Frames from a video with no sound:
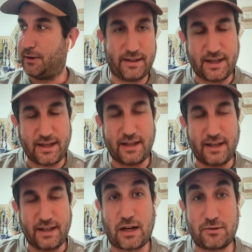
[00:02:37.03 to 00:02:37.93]
the
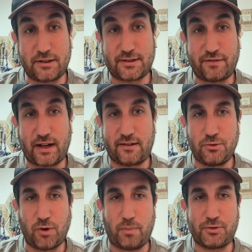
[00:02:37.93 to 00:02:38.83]
engineers nowadays
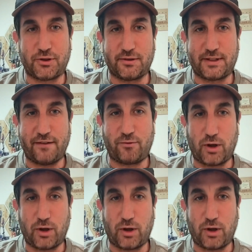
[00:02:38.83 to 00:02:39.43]
have like two options.